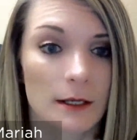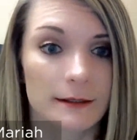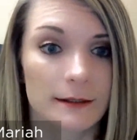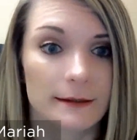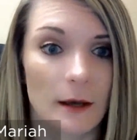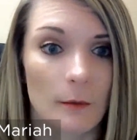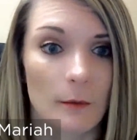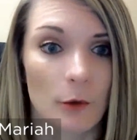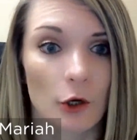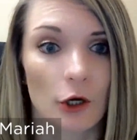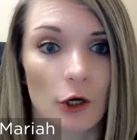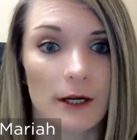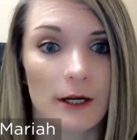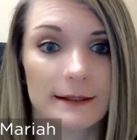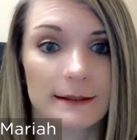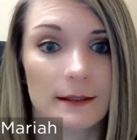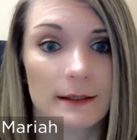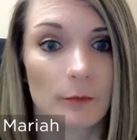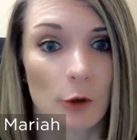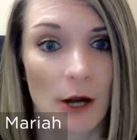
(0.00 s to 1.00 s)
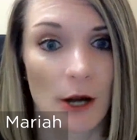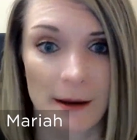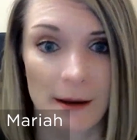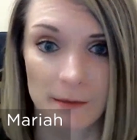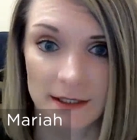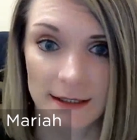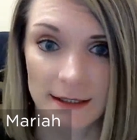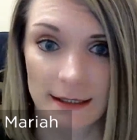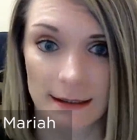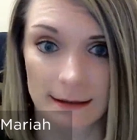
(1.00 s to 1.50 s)
Summer is the
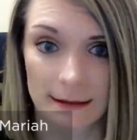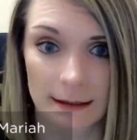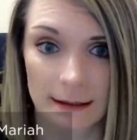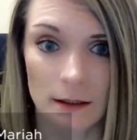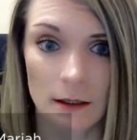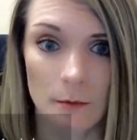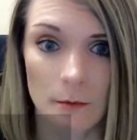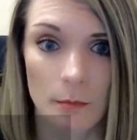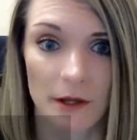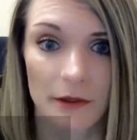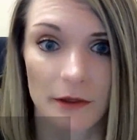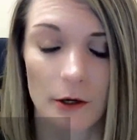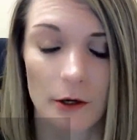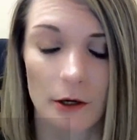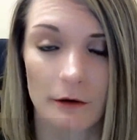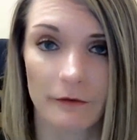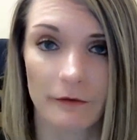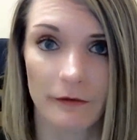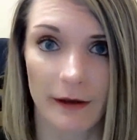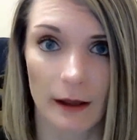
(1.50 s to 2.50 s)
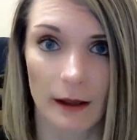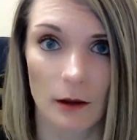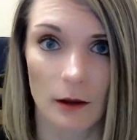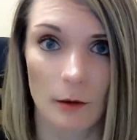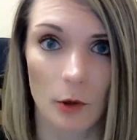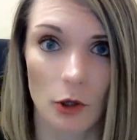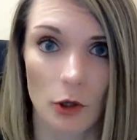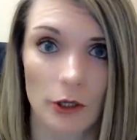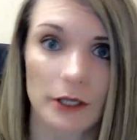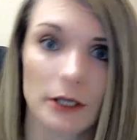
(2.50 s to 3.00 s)
prime season, but they're
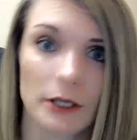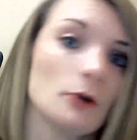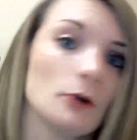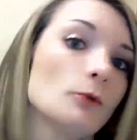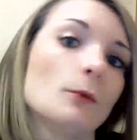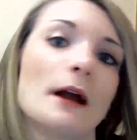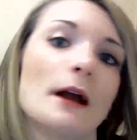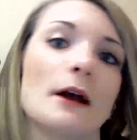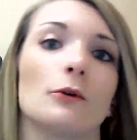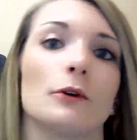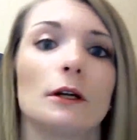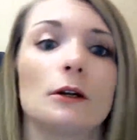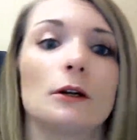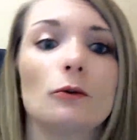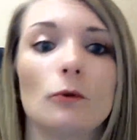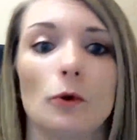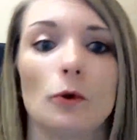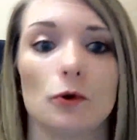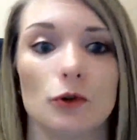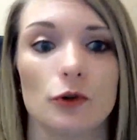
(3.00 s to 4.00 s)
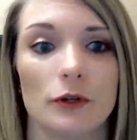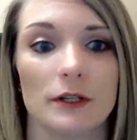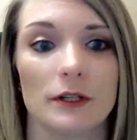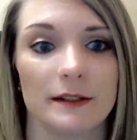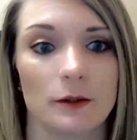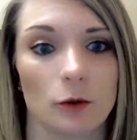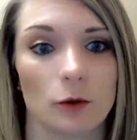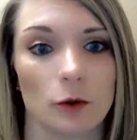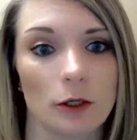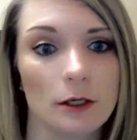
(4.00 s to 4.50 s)
available year-round in grocery
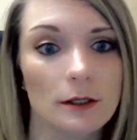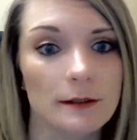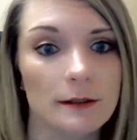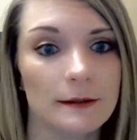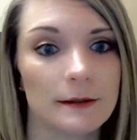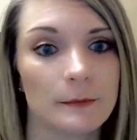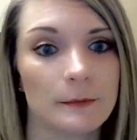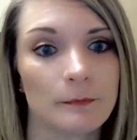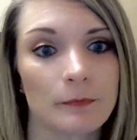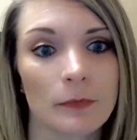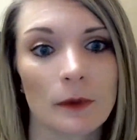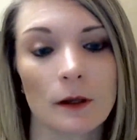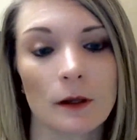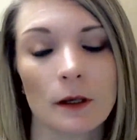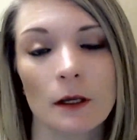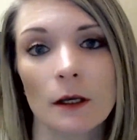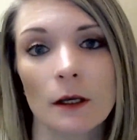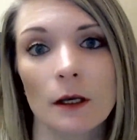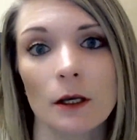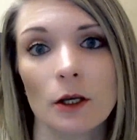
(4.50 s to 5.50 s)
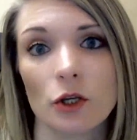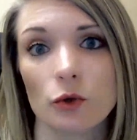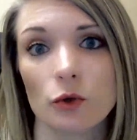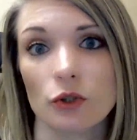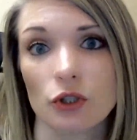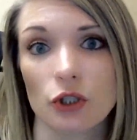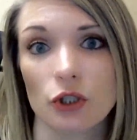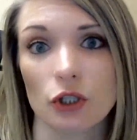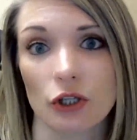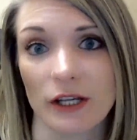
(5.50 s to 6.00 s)
stores.
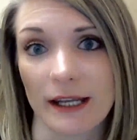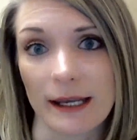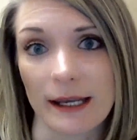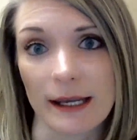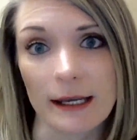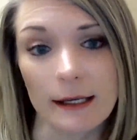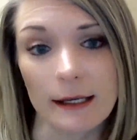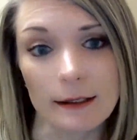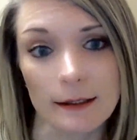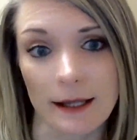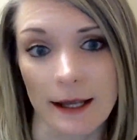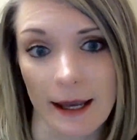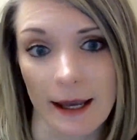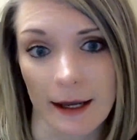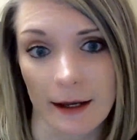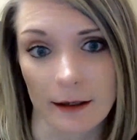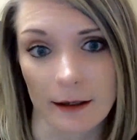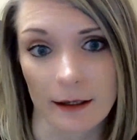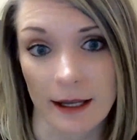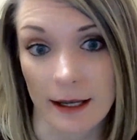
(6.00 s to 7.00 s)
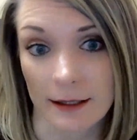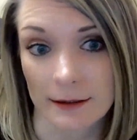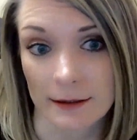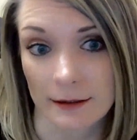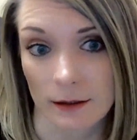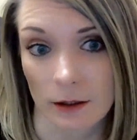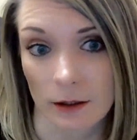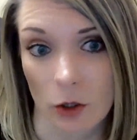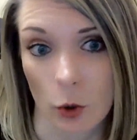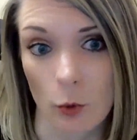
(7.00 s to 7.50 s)
You should eat
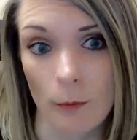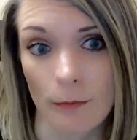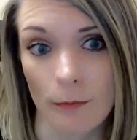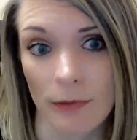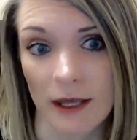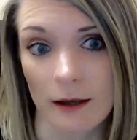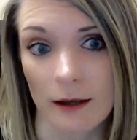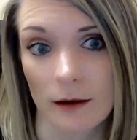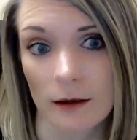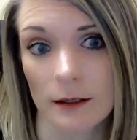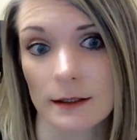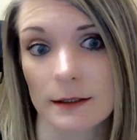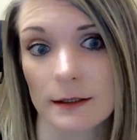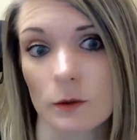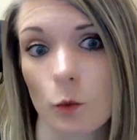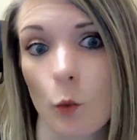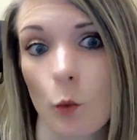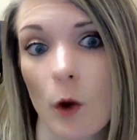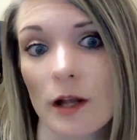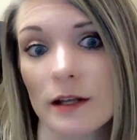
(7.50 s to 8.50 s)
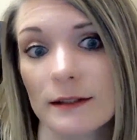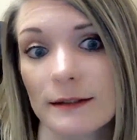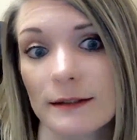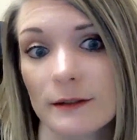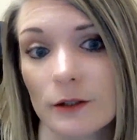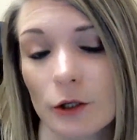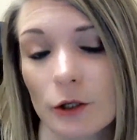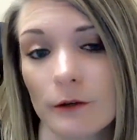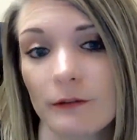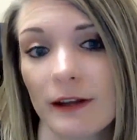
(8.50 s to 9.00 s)
cantaloupe because one
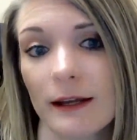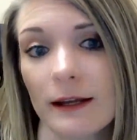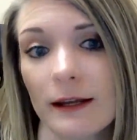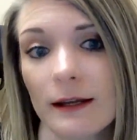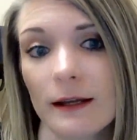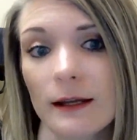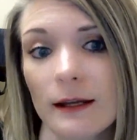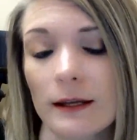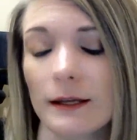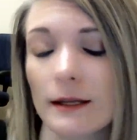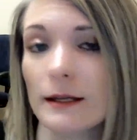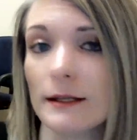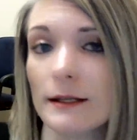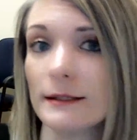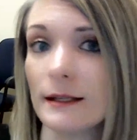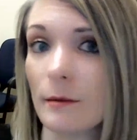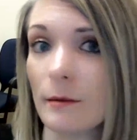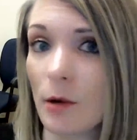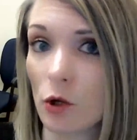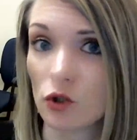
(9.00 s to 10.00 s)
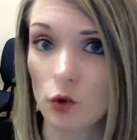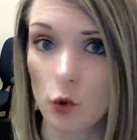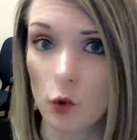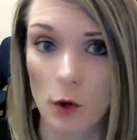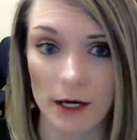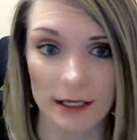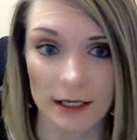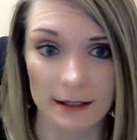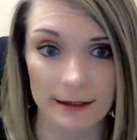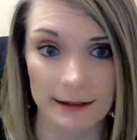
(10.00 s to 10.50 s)
serving is about
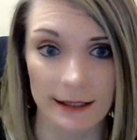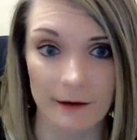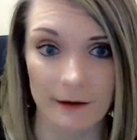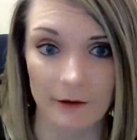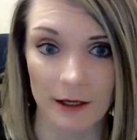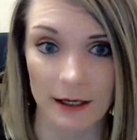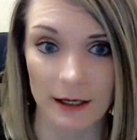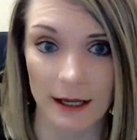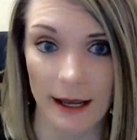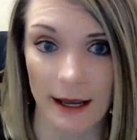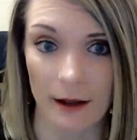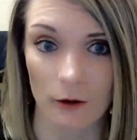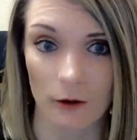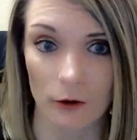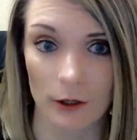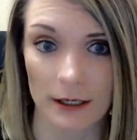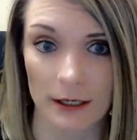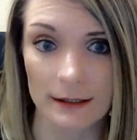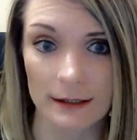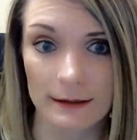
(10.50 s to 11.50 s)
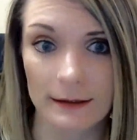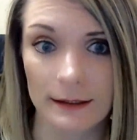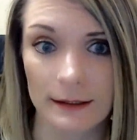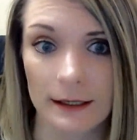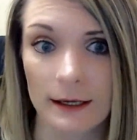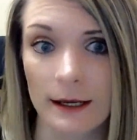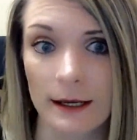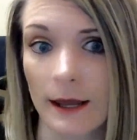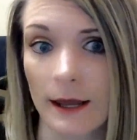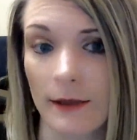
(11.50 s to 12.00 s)
27 calories,
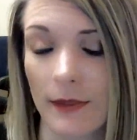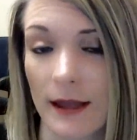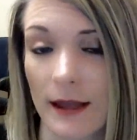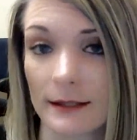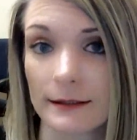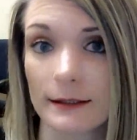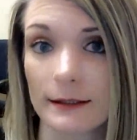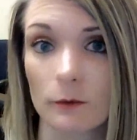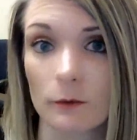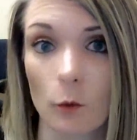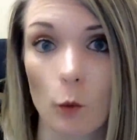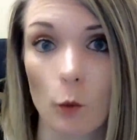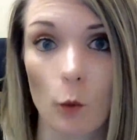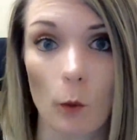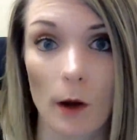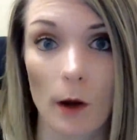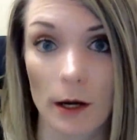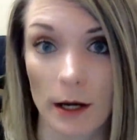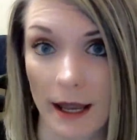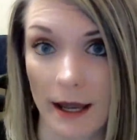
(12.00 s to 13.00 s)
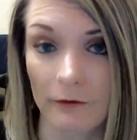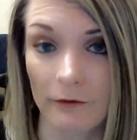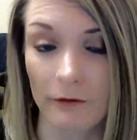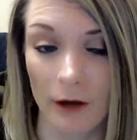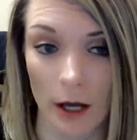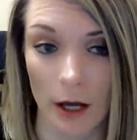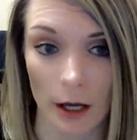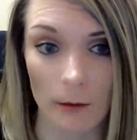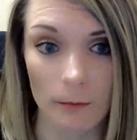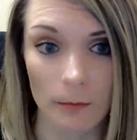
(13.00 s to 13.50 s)
and that's
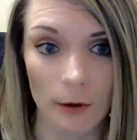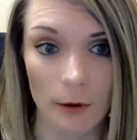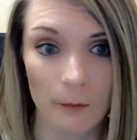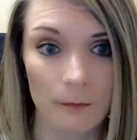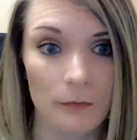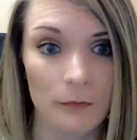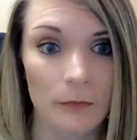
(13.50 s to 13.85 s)
1/2 cup.